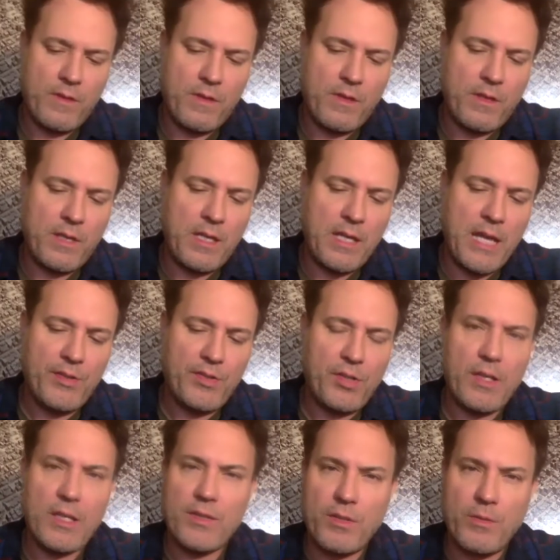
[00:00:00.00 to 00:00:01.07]
The nature
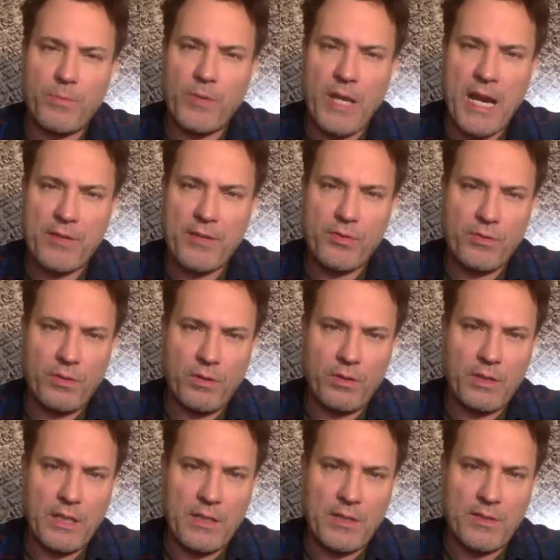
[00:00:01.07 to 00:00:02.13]
that
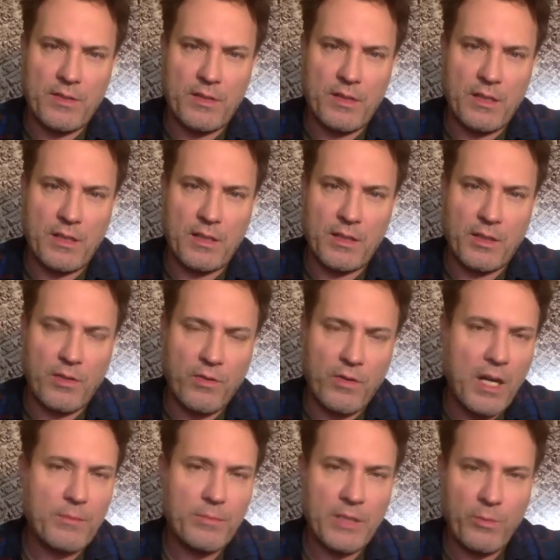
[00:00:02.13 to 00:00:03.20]
Supernatural is an
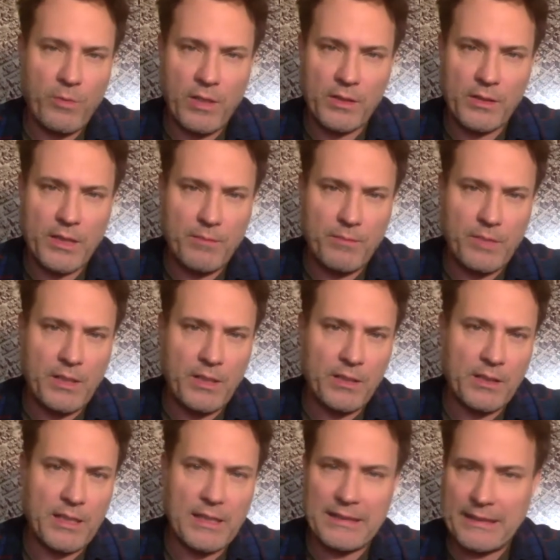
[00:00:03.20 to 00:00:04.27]
incredibly
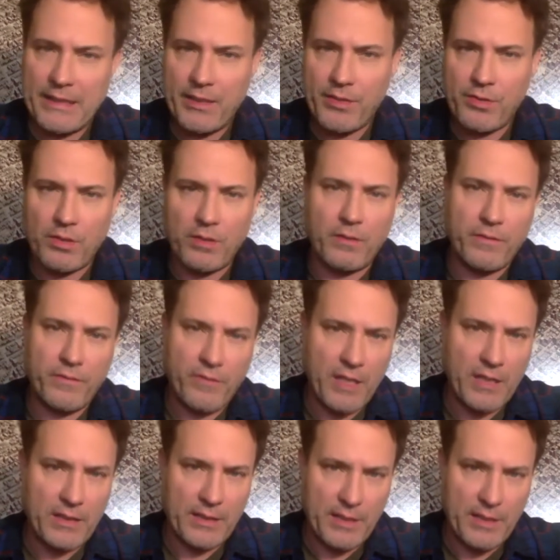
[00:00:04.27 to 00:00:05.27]
welcoming, collegial, friendly